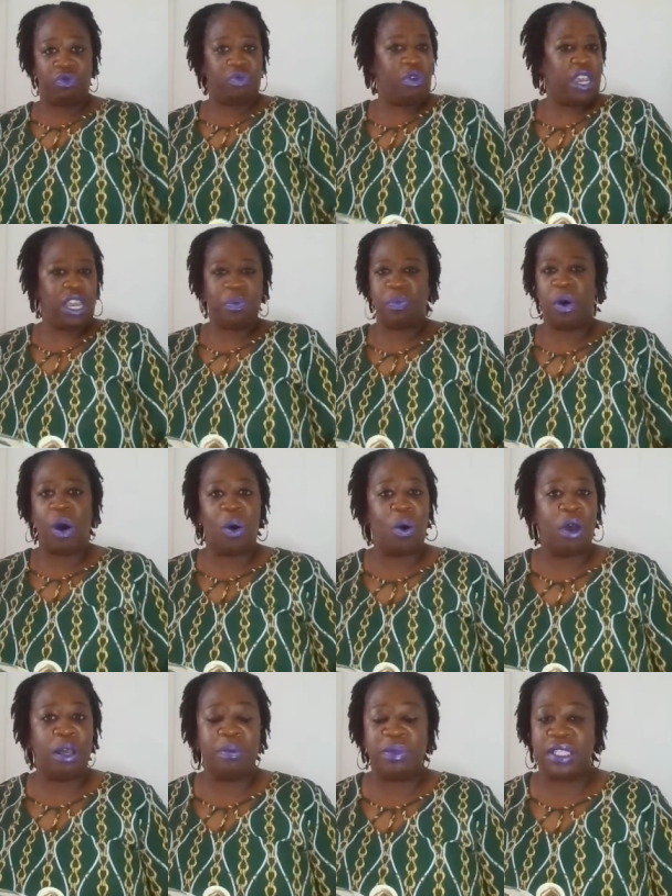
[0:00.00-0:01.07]
read
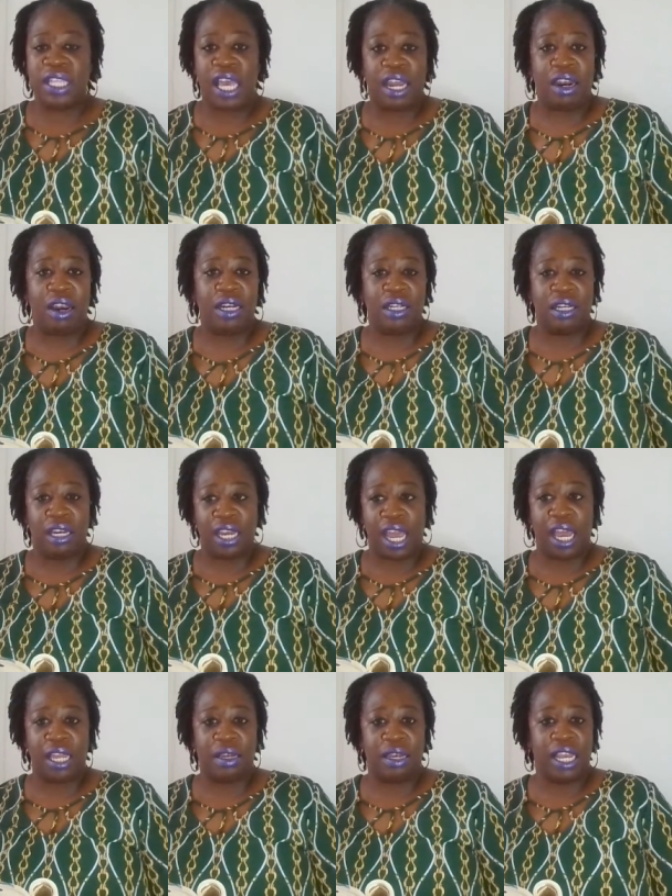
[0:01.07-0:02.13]
poems that are
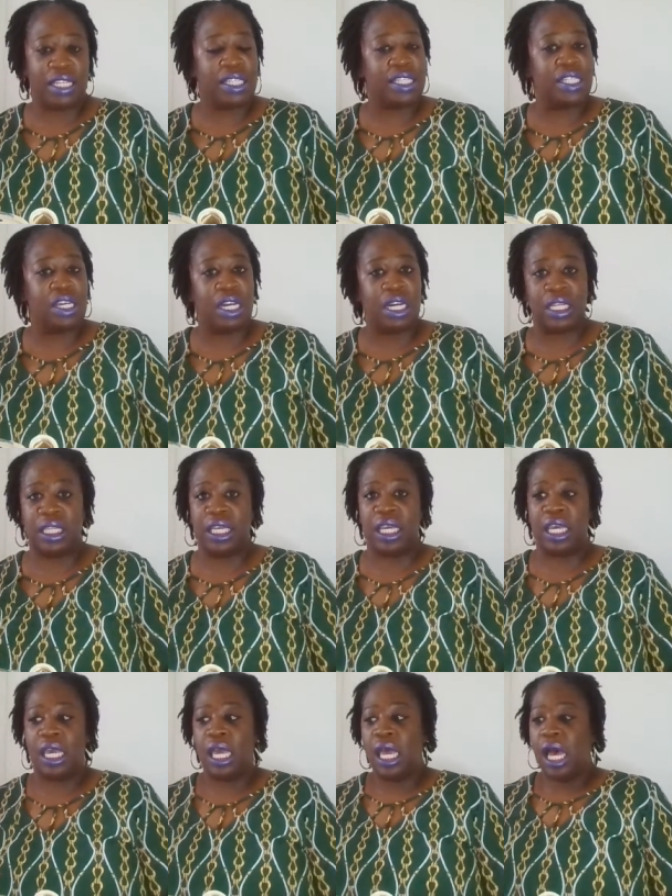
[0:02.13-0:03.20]
not
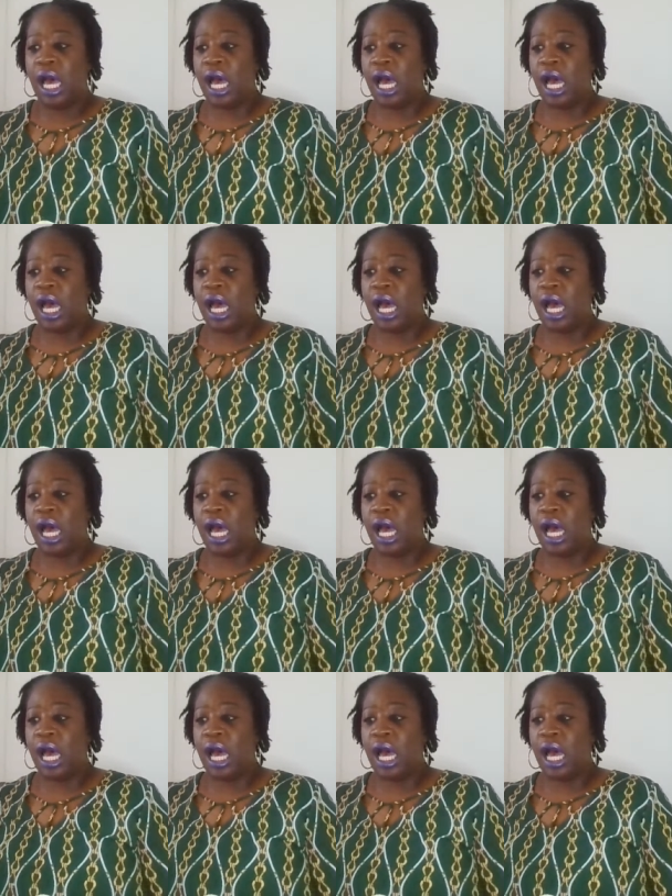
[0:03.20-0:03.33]
necessarily